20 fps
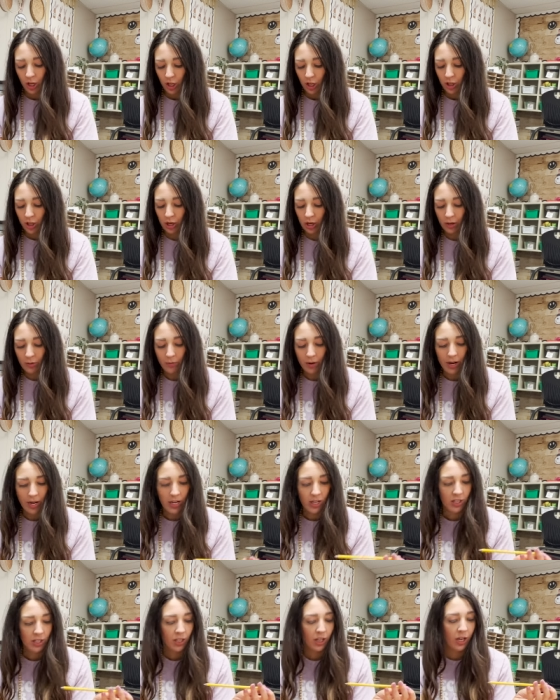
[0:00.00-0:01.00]
They're ready
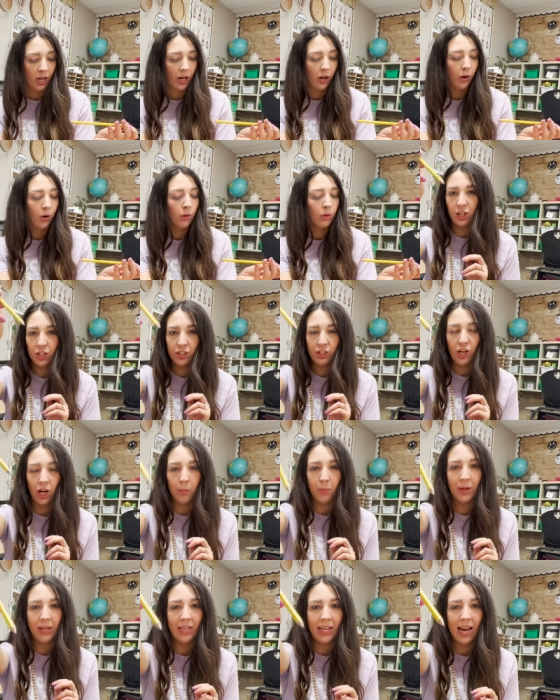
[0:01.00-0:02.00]
to go. They're
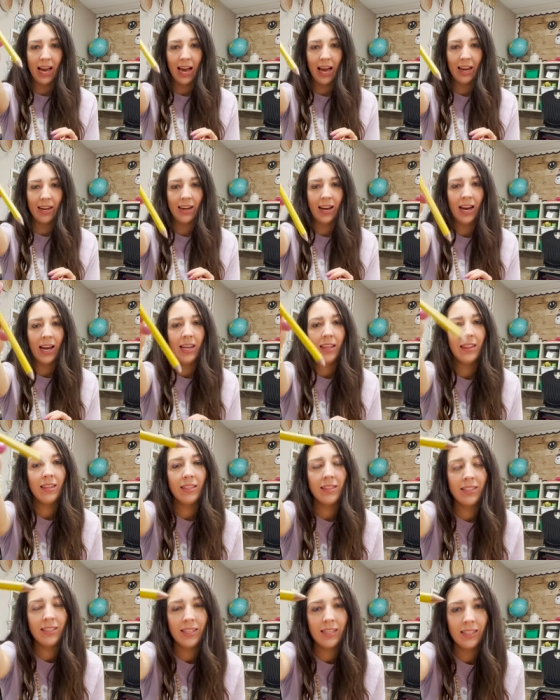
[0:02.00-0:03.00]
sharpened at a
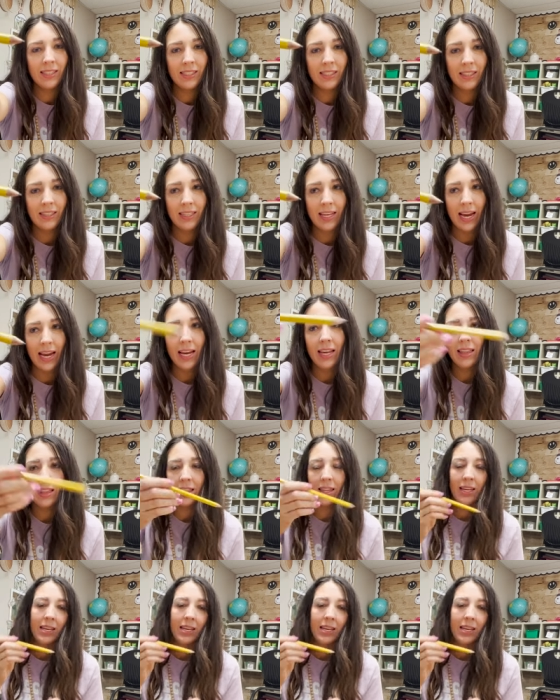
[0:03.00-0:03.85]
nice length.